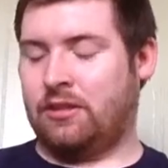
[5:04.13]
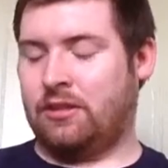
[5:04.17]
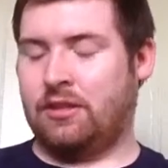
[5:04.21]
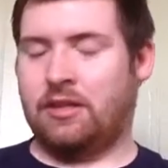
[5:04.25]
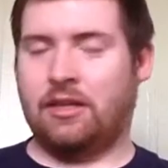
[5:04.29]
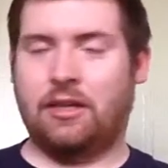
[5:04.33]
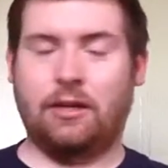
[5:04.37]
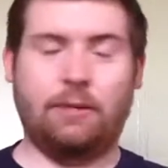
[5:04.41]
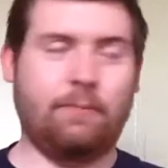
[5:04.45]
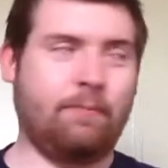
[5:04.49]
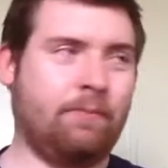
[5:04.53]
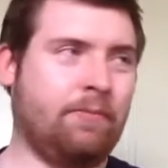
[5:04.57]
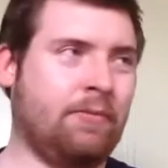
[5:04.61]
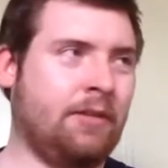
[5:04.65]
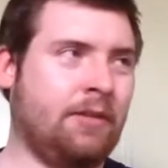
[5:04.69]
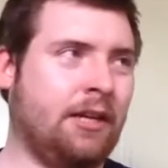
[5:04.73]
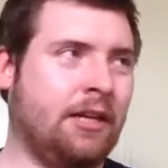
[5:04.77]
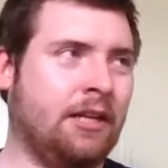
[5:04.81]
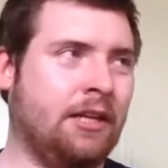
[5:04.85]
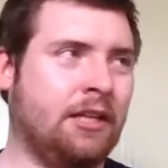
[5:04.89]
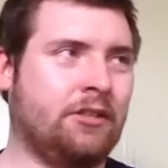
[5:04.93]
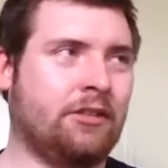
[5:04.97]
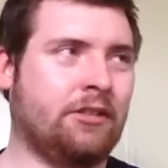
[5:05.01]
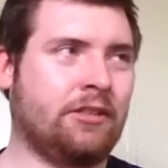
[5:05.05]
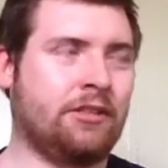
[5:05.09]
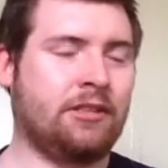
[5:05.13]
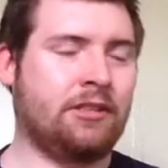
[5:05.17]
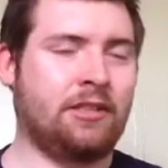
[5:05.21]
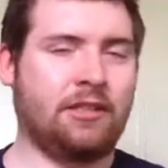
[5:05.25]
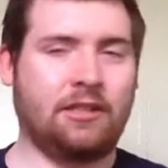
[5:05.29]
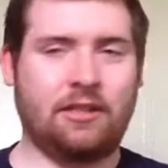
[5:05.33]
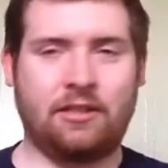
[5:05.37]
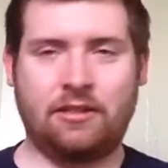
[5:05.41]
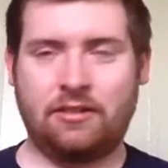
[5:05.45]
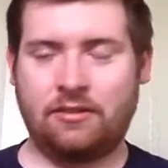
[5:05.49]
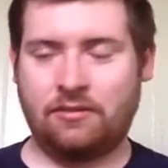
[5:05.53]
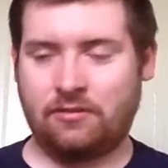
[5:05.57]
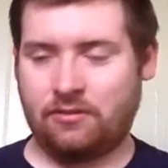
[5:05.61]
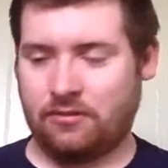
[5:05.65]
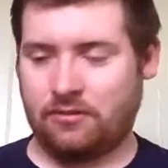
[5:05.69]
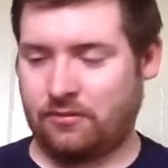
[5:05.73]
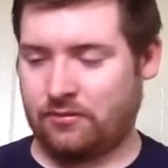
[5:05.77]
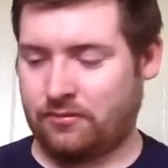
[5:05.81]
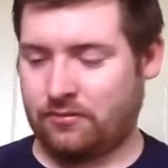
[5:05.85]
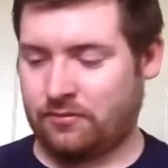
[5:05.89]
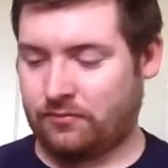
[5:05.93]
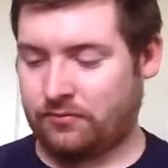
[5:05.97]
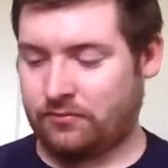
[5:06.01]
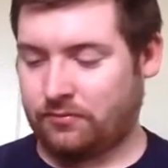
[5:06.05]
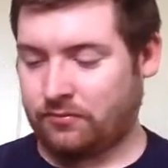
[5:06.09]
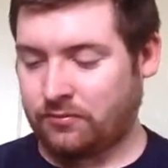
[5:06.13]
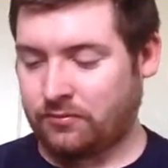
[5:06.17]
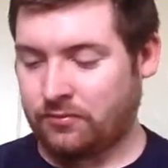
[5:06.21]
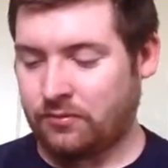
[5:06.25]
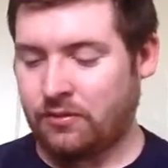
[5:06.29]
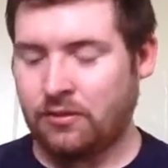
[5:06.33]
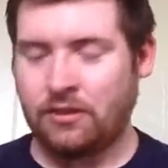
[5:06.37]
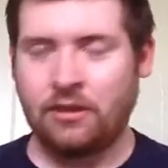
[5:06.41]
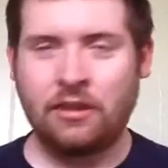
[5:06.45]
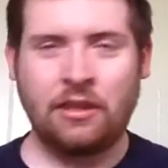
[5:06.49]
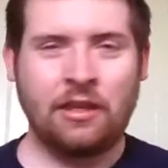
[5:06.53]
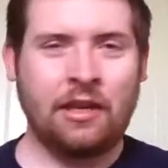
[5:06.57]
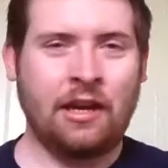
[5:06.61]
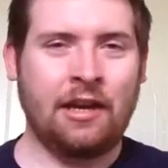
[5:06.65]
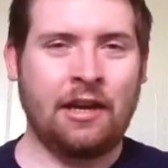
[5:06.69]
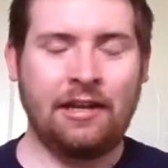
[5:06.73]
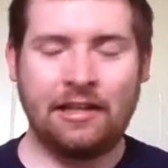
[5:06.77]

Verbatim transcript: um, that interesting. I